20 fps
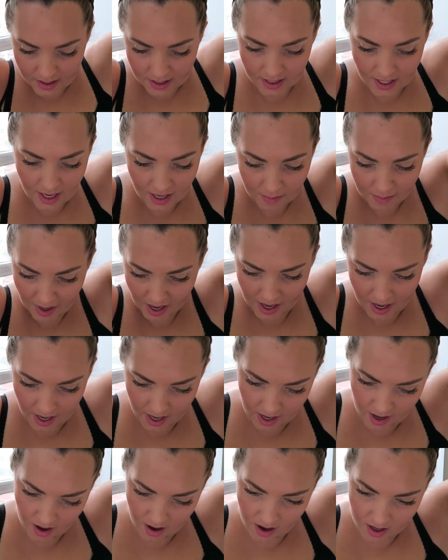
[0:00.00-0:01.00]
Take my
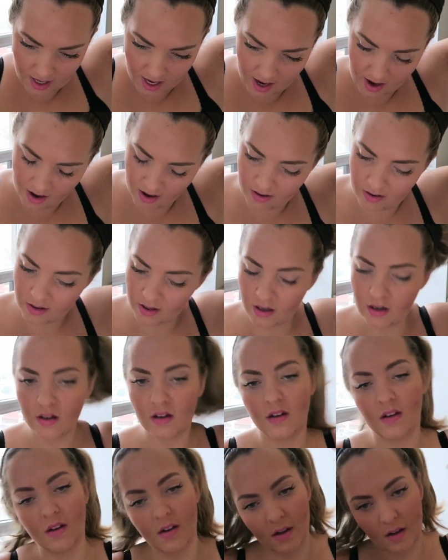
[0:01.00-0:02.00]
hair down
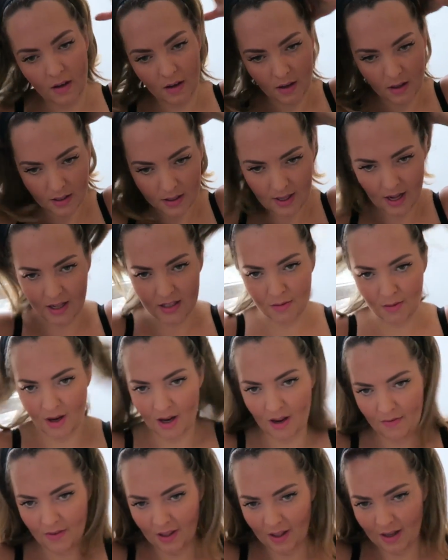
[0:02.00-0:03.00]
because that's when
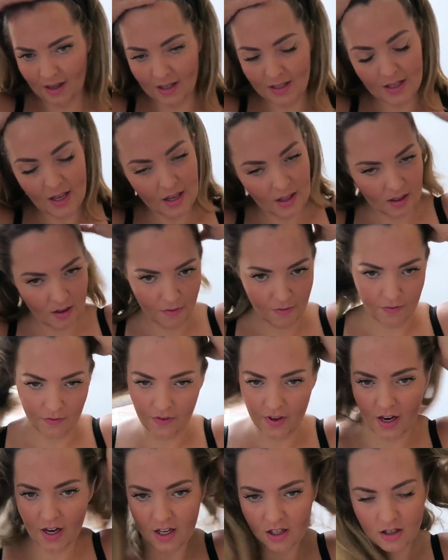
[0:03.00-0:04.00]
I feel like it's like the
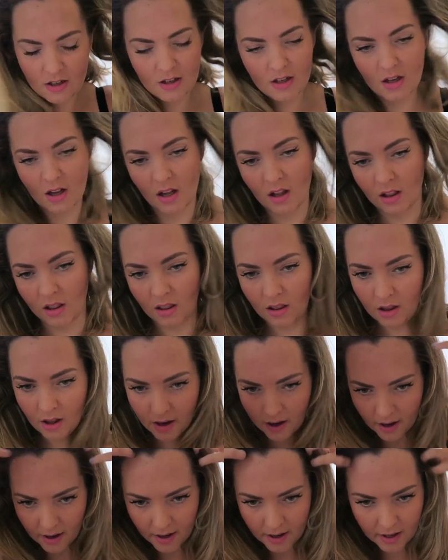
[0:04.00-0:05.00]
finished
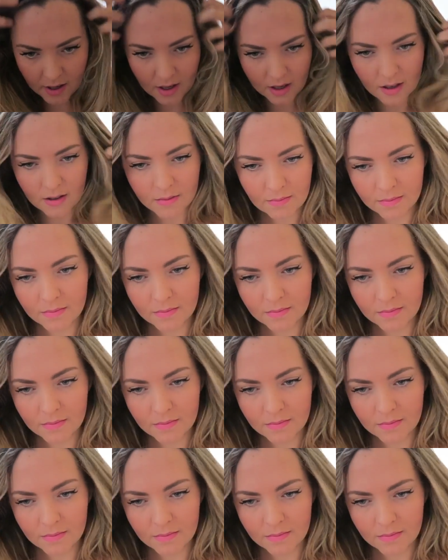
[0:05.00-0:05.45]
look.